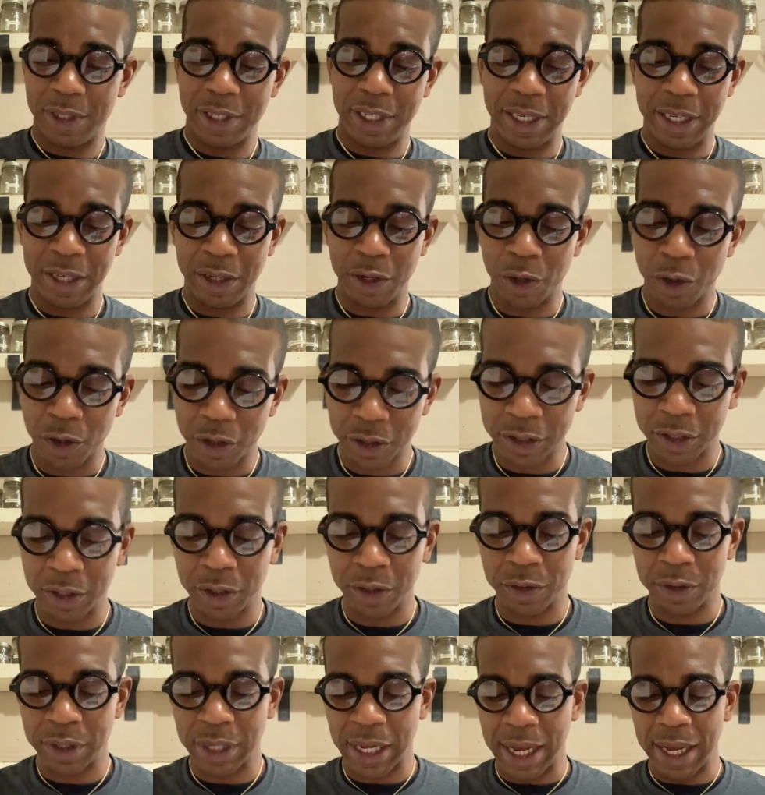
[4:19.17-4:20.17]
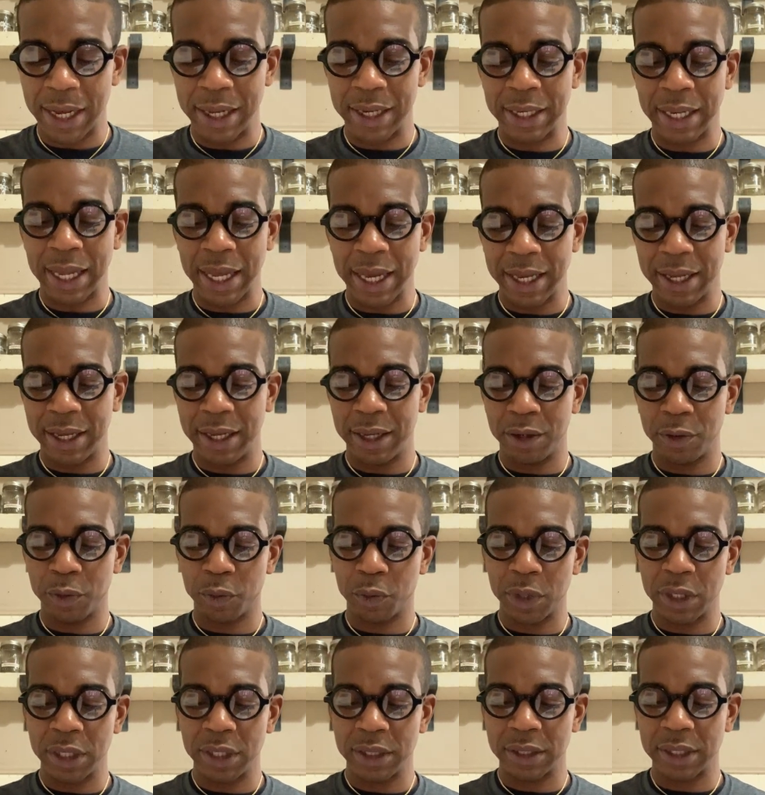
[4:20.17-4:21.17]
And although lying
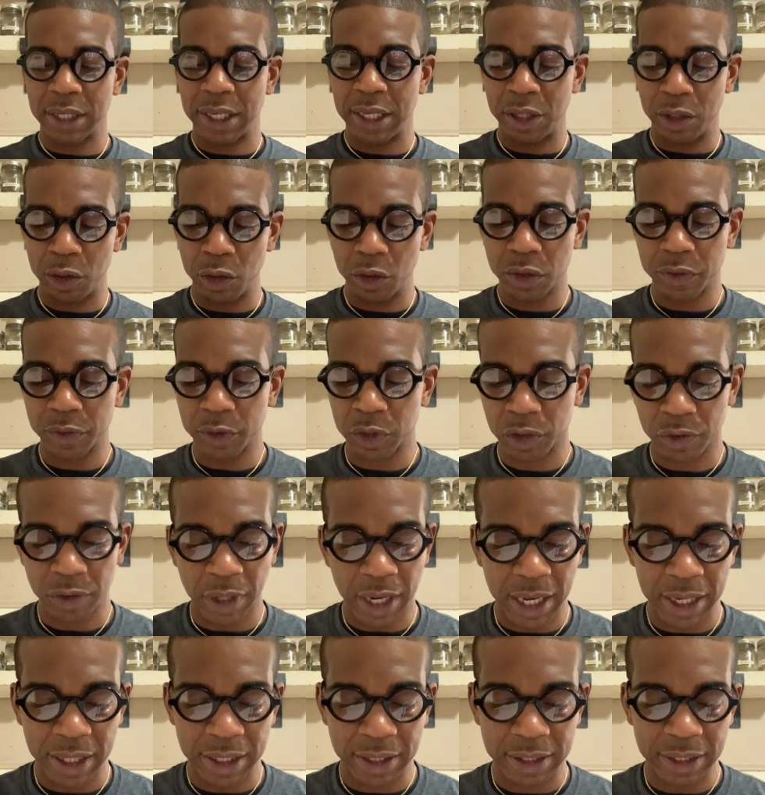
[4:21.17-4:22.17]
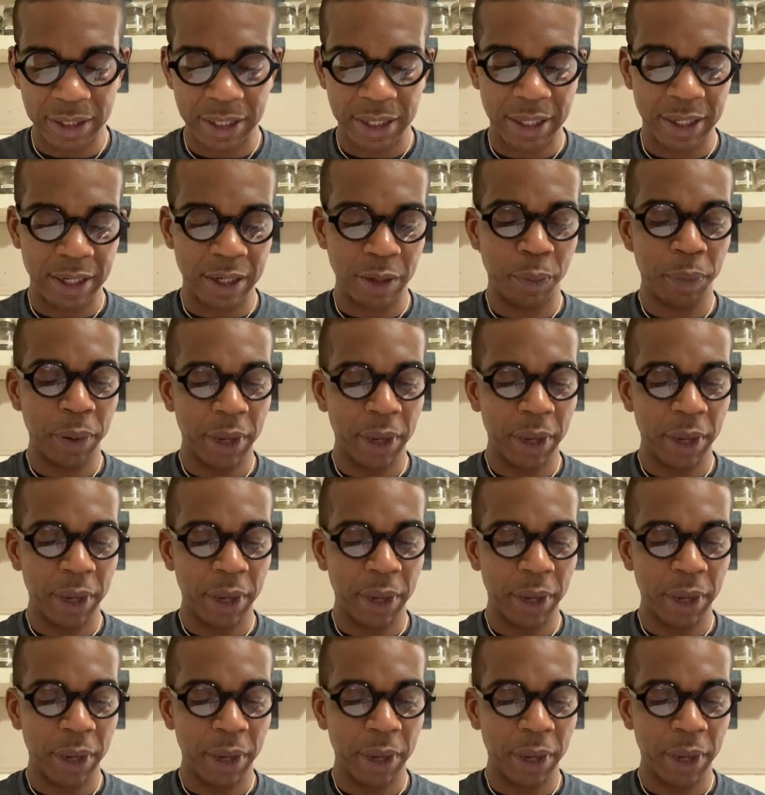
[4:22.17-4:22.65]
was a useful strategy in the